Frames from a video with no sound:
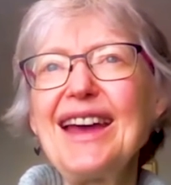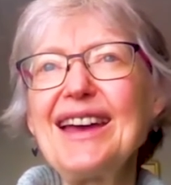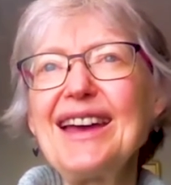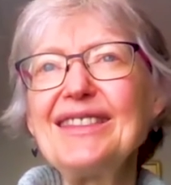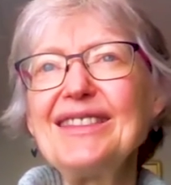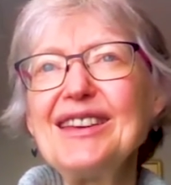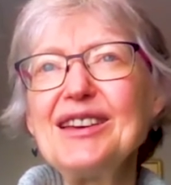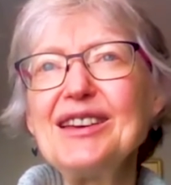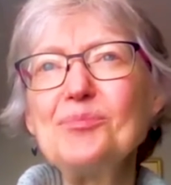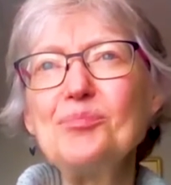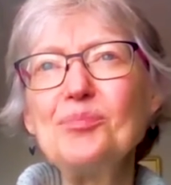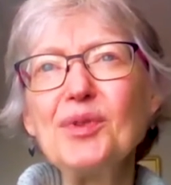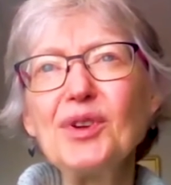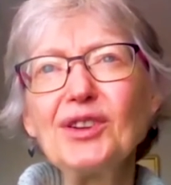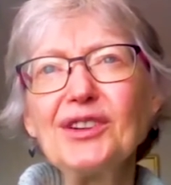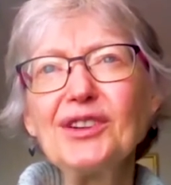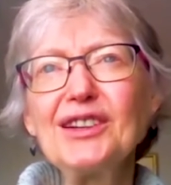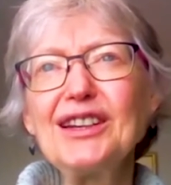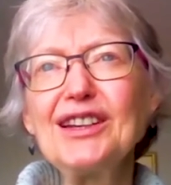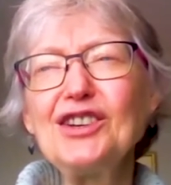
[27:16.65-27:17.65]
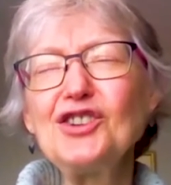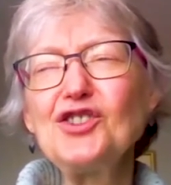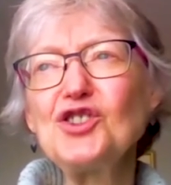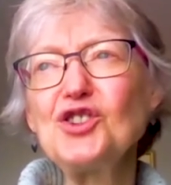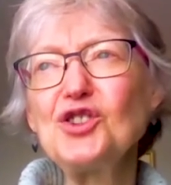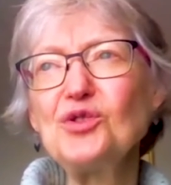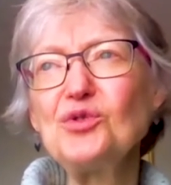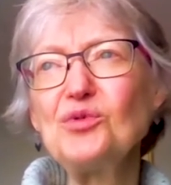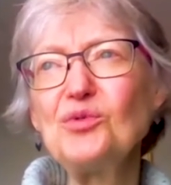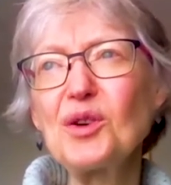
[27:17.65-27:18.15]
And the ability
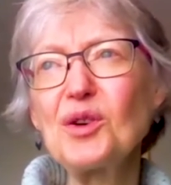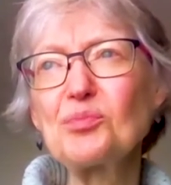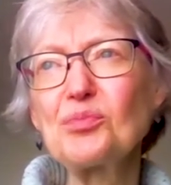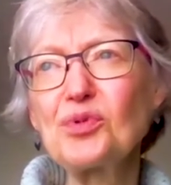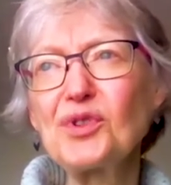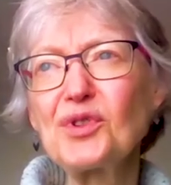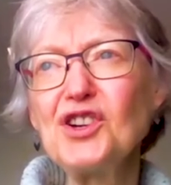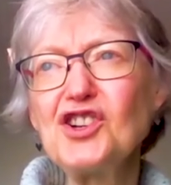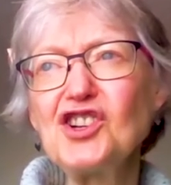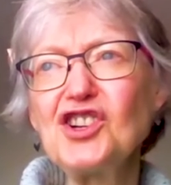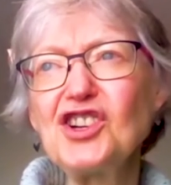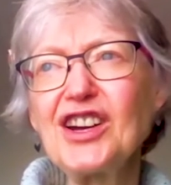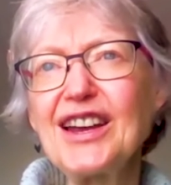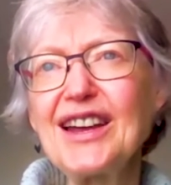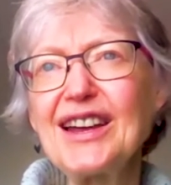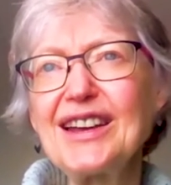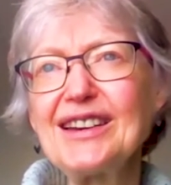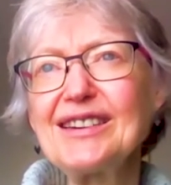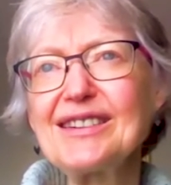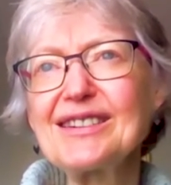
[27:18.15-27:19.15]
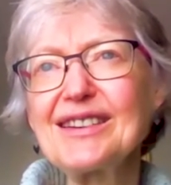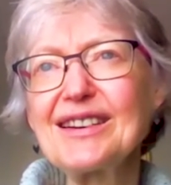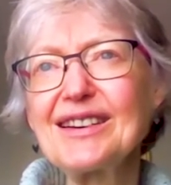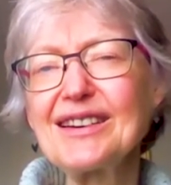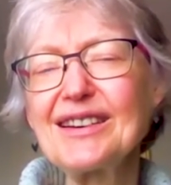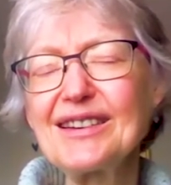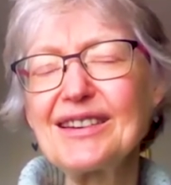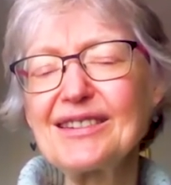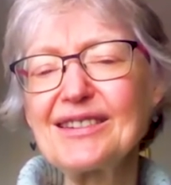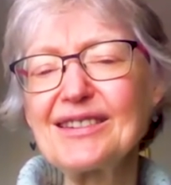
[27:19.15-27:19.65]
to appreciate
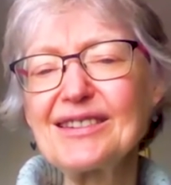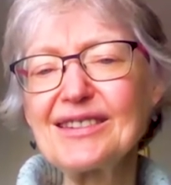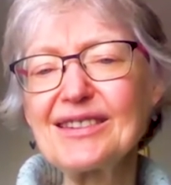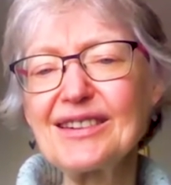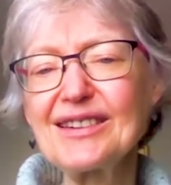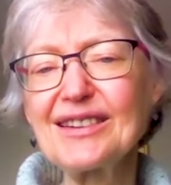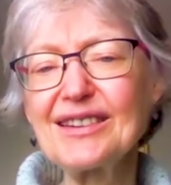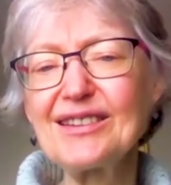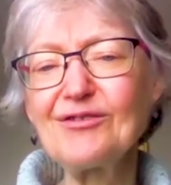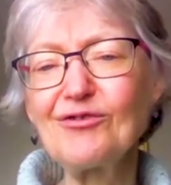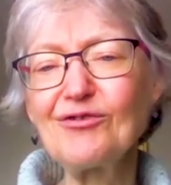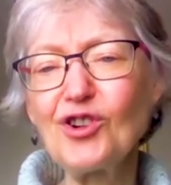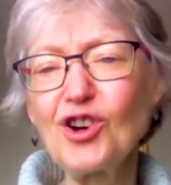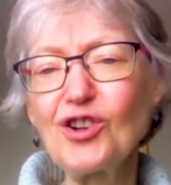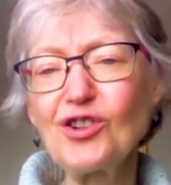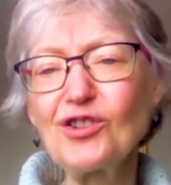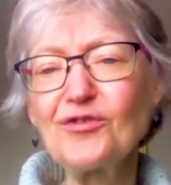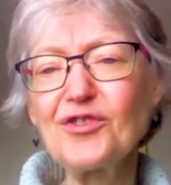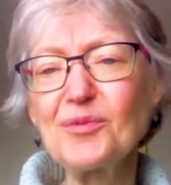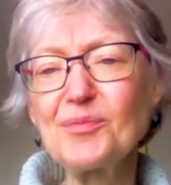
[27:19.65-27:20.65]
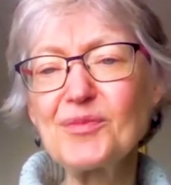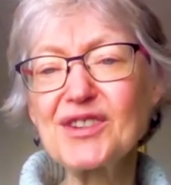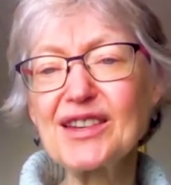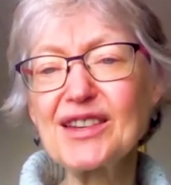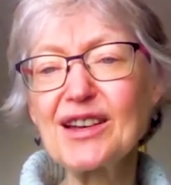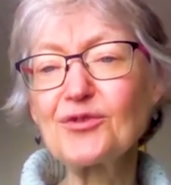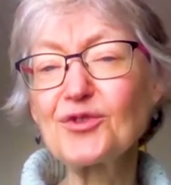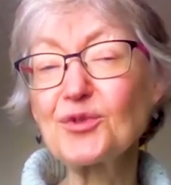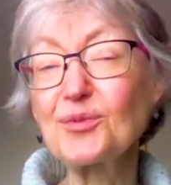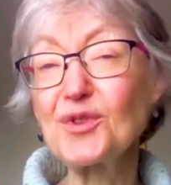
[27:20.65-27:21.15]
and involve
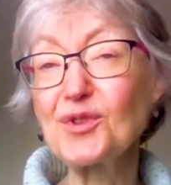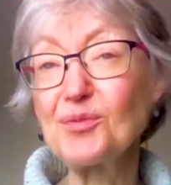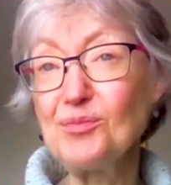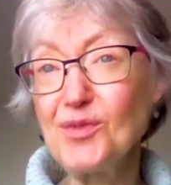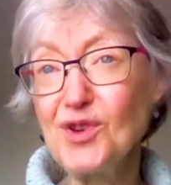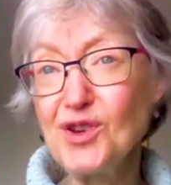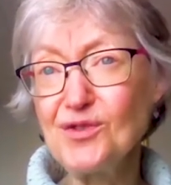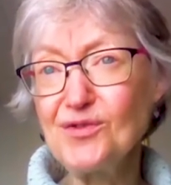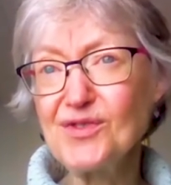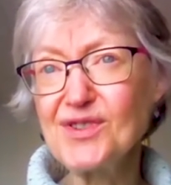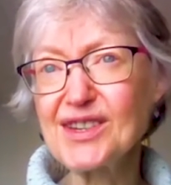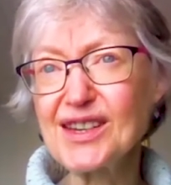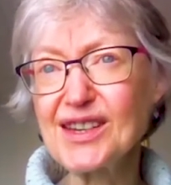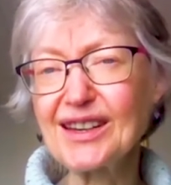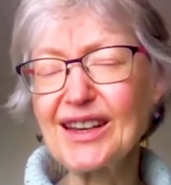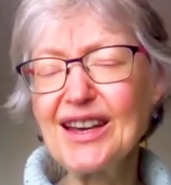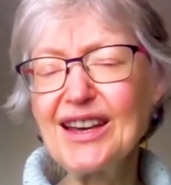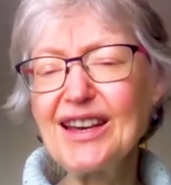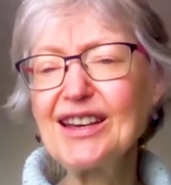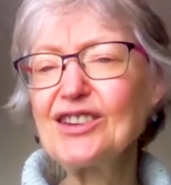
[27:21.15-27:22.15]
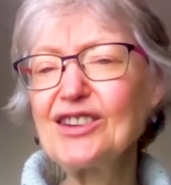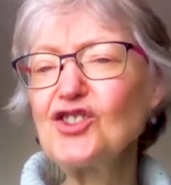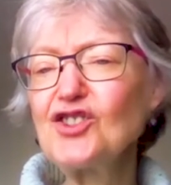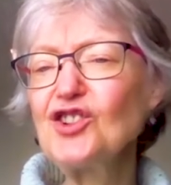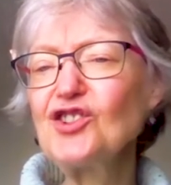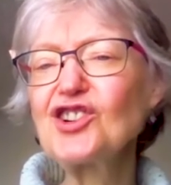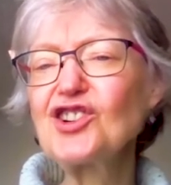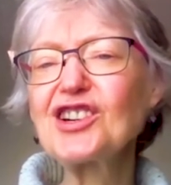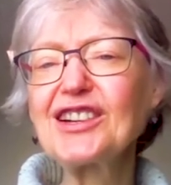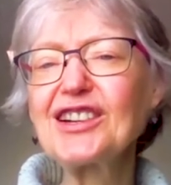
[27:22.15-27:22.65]
themselves with music is
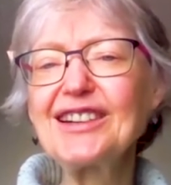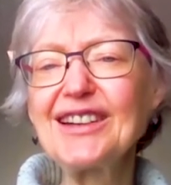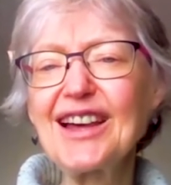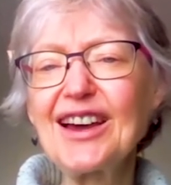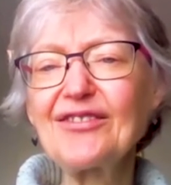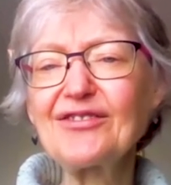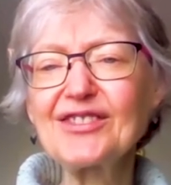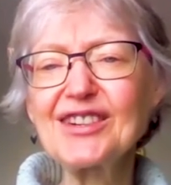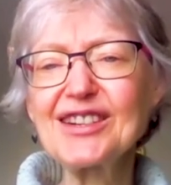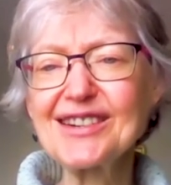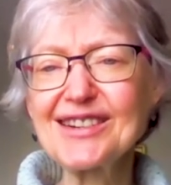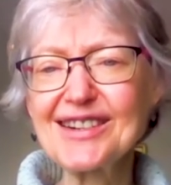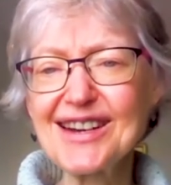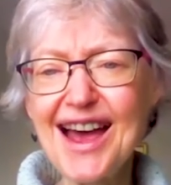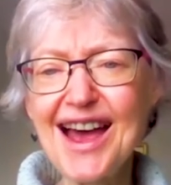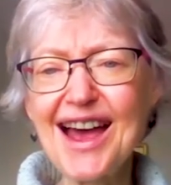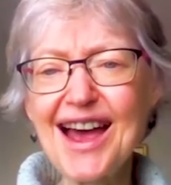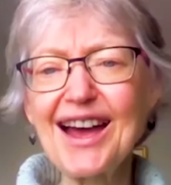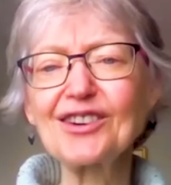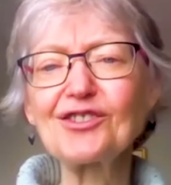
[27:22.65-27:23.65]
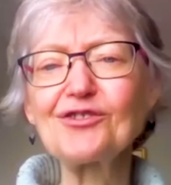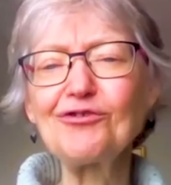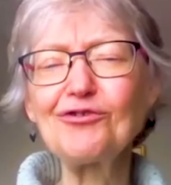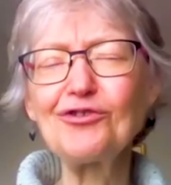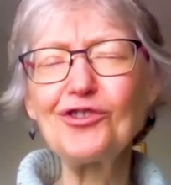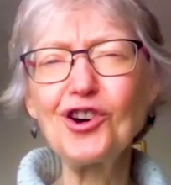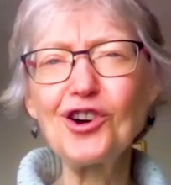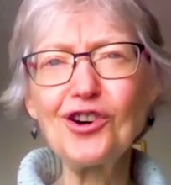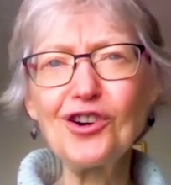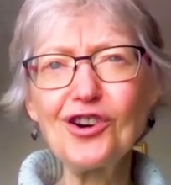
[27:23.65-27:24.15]
usually left intact
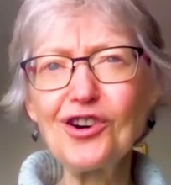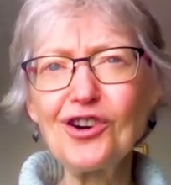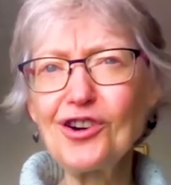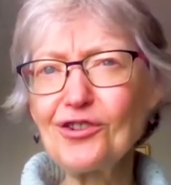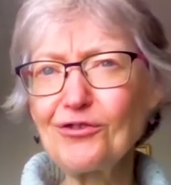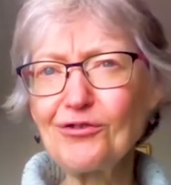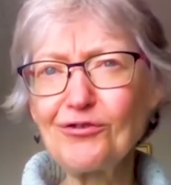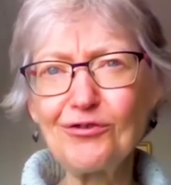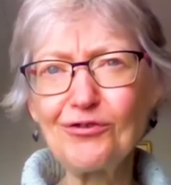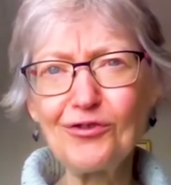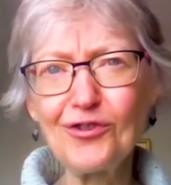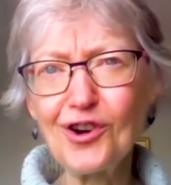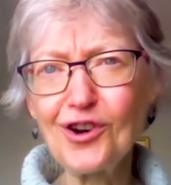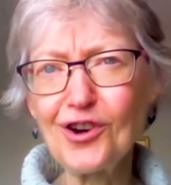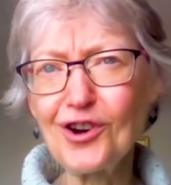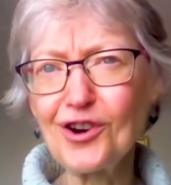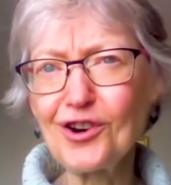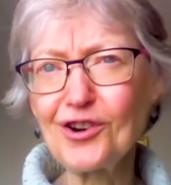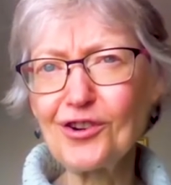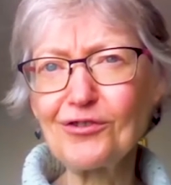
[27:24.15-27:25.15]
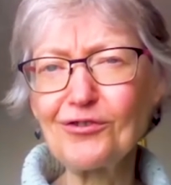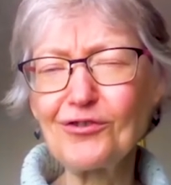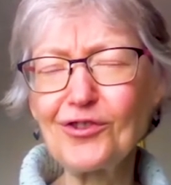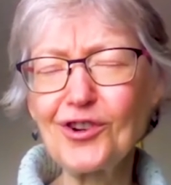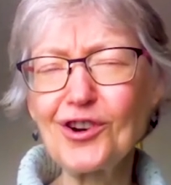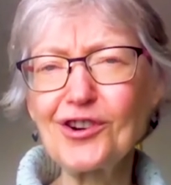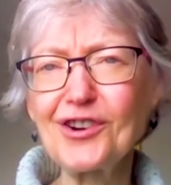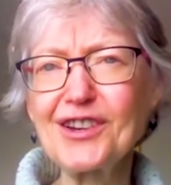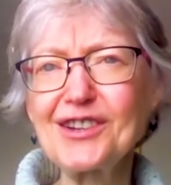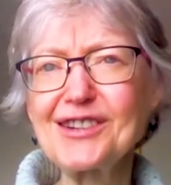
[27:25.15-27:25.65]
far, far,
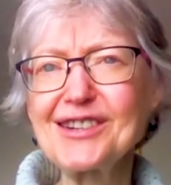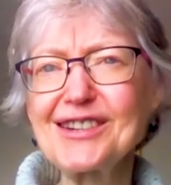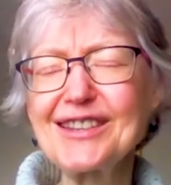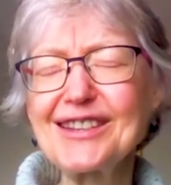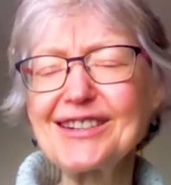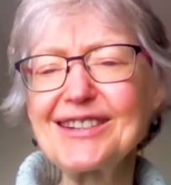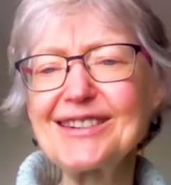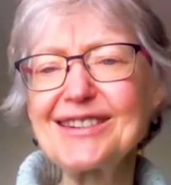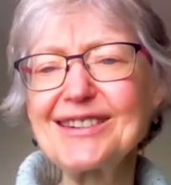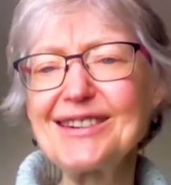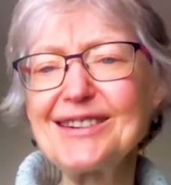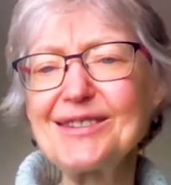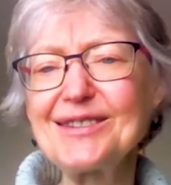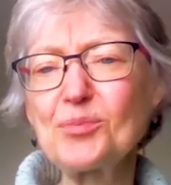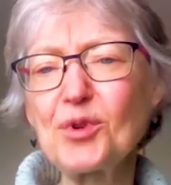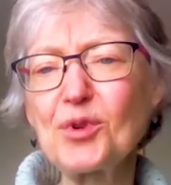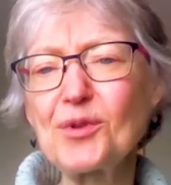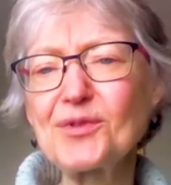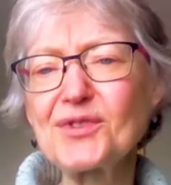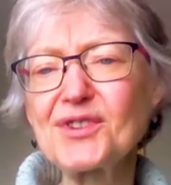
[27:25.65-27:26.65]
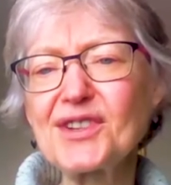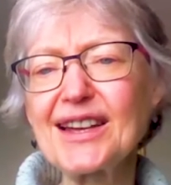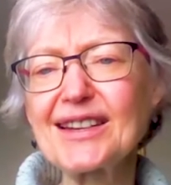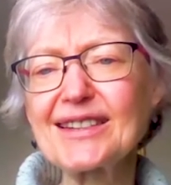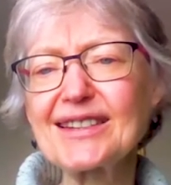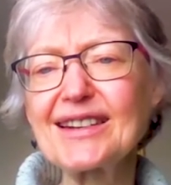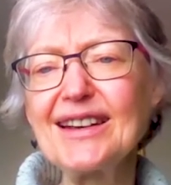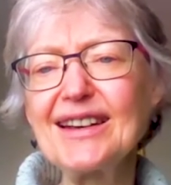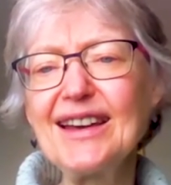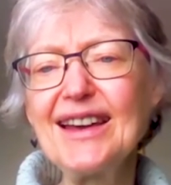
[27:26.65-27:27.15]
far into the disease
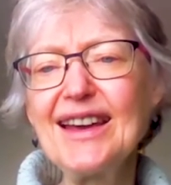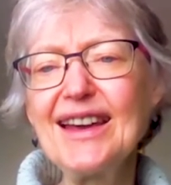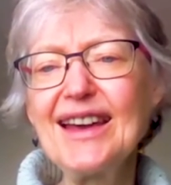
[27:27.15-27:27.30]
process.